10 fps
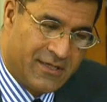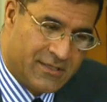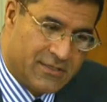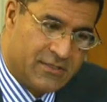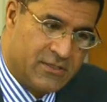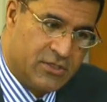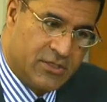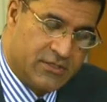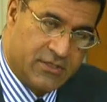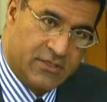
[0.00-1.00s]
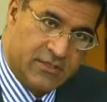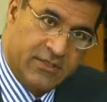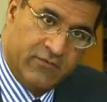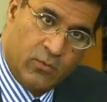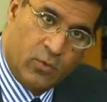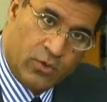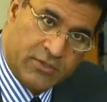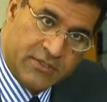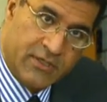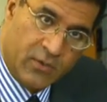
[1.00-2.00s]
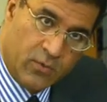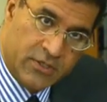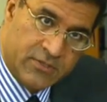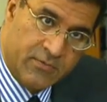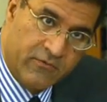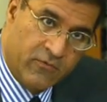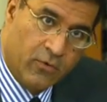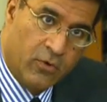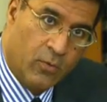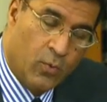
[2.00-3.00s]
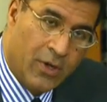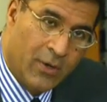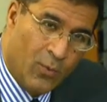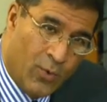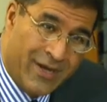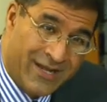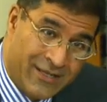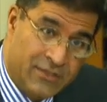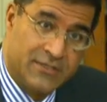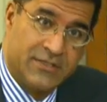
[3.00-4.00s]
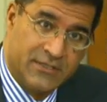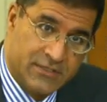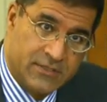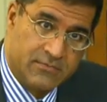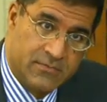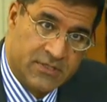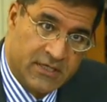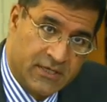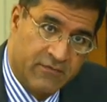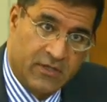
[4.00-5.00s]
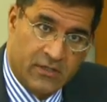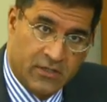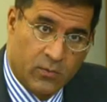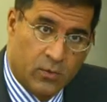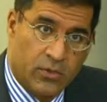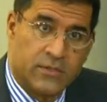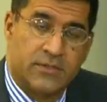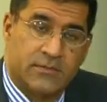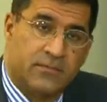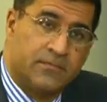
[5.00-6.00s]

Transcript: doesn't suggest that it's even worse than it was before. What, what else is significantly worse?